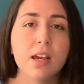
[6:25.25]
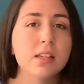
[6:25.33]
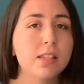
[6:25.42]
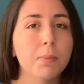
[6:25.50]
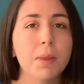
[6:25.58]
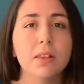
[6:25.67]

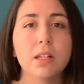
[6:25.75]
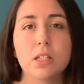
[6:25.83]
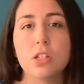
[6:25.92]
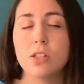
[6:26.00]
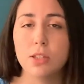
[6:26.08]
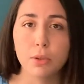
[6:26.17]
something
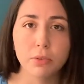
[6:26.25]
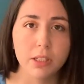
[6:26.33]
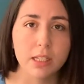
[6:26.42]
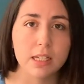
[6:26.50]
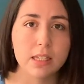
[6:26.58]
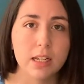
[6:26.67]
that's slow
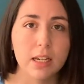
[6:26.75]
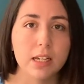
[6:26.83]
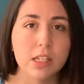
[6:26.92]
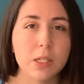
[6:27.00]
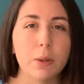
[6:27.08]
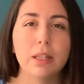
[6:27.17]
releasing
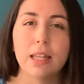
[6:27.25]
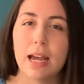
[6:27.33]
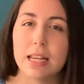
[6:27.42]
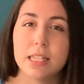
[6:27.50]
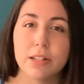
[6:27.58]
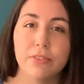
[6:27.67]
so it
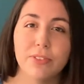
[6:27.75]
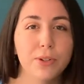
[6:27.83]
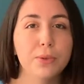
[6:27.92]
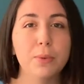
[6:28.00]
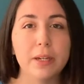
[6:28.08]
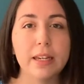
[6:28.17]
lasts a
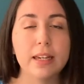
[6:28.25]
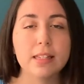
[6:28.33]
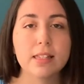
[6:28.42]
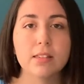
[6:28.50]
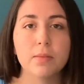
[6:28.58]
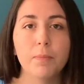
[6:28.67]
few
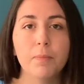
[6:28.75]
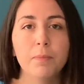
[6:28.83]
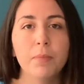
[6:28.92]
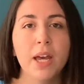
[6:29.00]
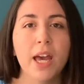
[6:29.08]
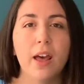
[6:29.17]
weeks.
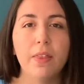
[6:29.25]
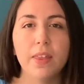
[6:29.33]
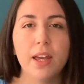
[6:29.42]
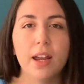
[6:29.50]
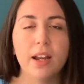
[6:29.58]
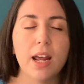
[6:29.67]
And
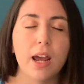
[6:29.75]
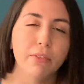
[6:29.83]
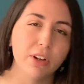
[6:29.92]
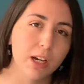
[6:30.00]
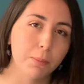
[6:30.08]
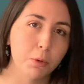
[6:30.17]
then
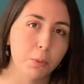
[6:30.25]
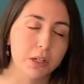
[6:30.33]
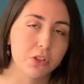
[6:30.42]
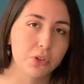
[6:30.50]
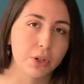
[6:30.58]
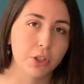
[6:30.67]
every couple
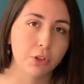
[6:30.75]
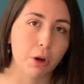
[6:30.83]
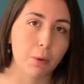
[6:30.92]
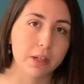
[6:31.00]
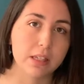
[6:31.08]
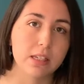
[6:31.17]
weeks during the
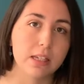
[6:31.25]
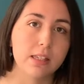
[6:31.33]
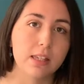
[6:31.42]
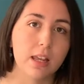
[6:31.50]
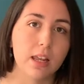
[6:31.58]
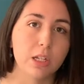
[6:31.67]
growing
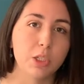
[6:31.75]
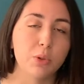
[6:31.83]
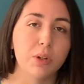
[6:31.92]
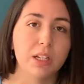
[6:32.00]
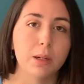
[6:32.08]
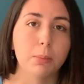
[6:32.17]
season, you
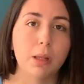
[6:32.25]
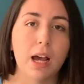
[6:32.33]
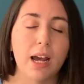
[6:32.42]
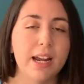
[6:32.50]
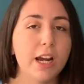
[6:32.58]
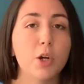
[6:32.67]
can
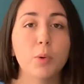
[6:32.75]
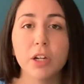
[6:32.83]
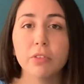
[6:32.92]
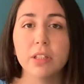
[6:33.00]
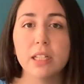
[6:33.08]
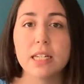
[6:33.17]
apply a
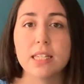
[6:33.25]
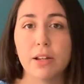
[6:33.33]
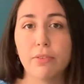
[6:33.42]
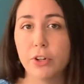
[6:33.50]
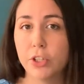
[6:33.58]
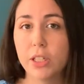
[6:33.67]
quick releasing
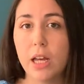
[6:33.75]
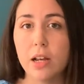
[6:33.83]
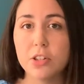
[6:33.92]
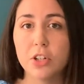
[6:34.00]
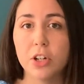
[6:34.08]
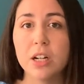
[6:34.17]

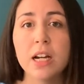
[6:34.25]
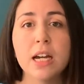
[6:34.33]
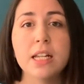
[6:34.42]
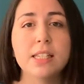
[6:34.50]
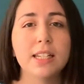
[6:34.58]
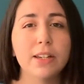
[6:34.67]
fertilizer
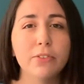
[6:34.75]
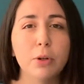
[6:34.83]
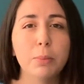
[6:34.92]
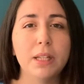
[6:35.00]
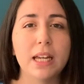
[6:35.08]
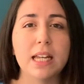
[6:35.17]
to give your
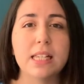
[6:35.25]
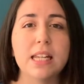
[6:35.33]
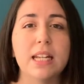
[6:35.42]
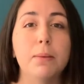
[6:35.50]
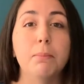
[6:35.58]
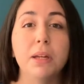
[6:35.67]
plants
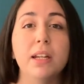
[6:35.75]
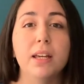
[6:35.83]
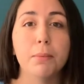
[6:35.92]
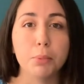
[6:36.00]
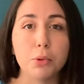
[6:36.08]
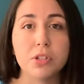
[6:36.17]
an
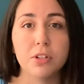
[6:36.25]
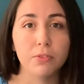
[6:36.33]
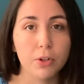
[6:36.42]
immediate boost of